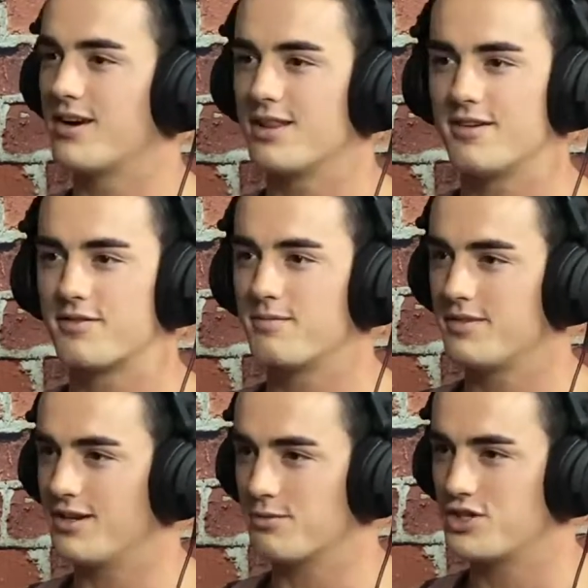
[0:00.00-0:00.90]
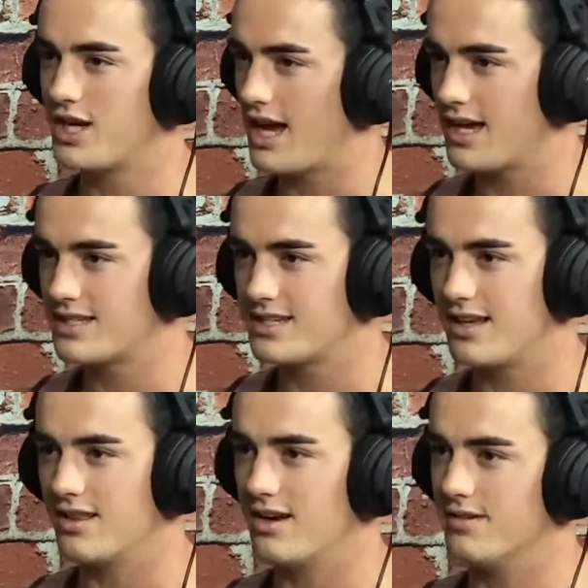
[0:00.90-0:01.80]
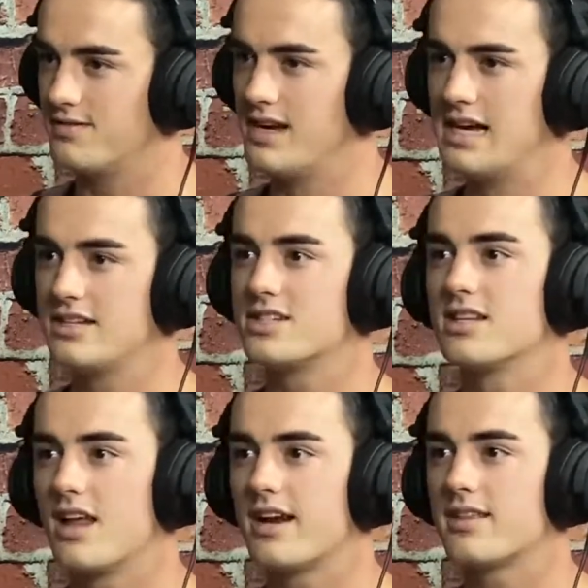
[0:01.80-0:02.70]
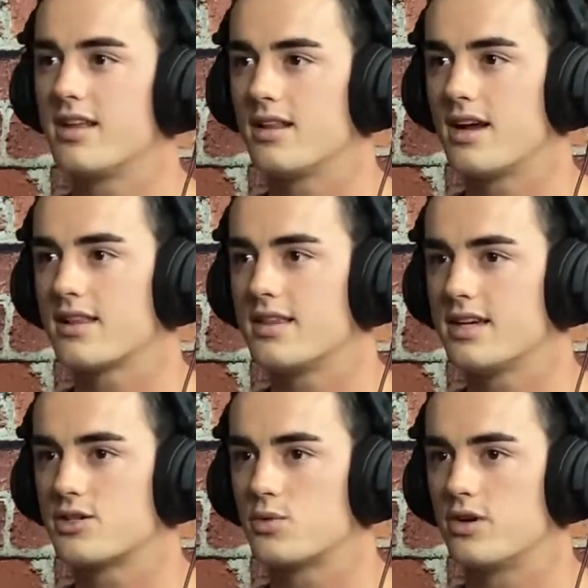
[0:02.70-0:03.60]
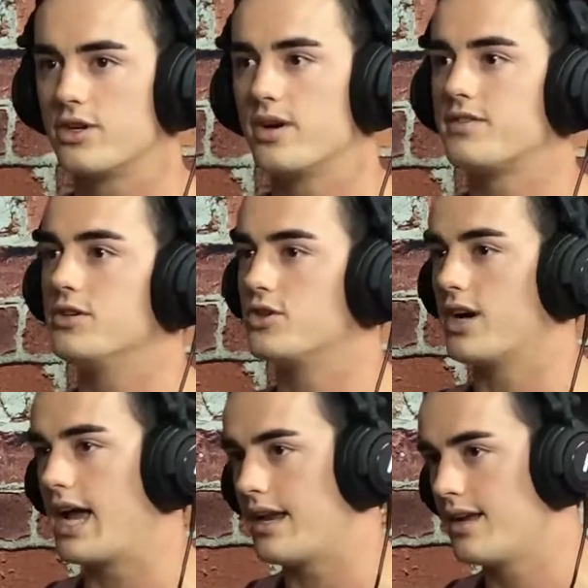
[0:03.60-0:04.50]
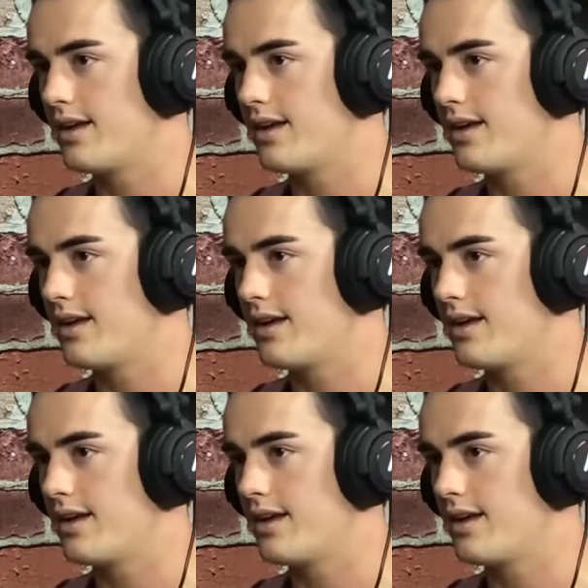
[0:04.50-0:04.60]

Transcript: I love, chess. I love just a lot of things where you have to use your head.